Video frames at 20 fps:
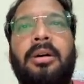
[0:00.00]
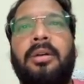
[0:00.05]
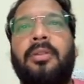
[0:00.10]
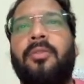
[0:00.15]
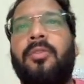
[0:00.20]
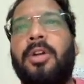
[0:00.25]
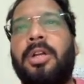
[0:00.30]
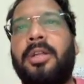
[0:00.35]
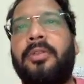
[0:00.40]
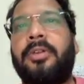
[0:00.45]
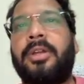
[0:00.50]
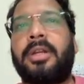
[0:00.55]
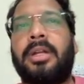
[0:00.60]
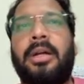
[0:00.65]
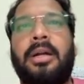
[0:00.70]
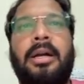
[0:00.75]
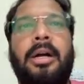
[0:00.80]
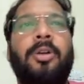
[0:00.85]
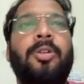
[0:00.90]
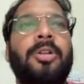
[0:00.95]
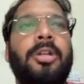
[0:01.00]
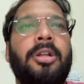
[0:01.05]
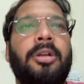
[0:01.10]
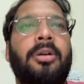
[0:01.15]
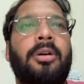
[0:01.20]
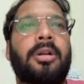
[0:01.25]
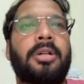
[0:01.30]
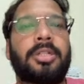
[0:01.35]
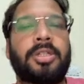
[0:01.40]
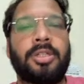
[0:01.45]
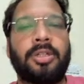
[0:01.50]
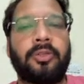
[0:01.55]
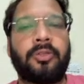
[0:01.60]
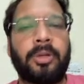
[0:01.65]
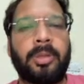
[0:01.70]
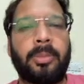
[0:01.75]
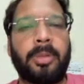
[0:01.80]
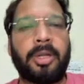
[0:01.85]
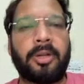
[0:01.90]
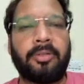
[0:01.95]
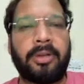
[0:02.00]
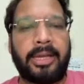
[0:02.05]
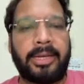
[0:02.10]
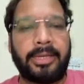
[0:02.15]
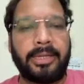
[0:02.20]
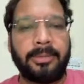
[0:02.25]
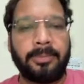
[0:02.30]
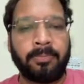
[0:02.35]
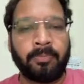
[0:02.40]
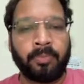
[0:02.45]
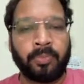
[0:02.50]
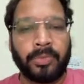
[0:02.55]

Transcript: whatever account records you will be querying,